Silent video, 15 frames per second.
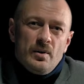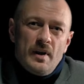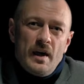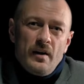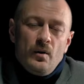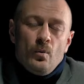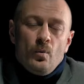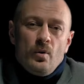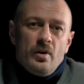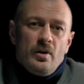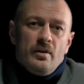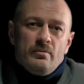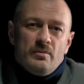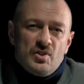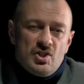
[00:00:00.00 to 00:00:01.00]
that?
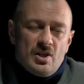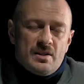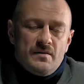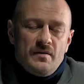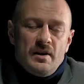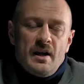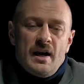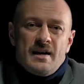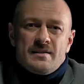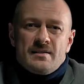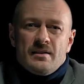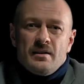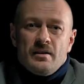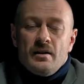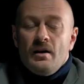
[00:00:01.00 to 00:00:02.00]
Well, JustFit has
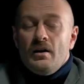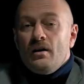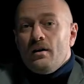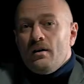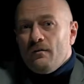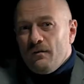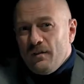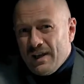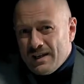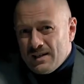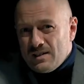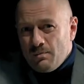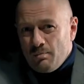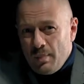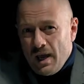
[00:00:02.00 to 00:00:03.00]
a
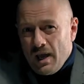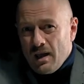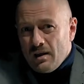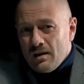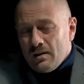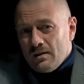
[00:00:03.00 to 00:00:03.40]
FlexiPay.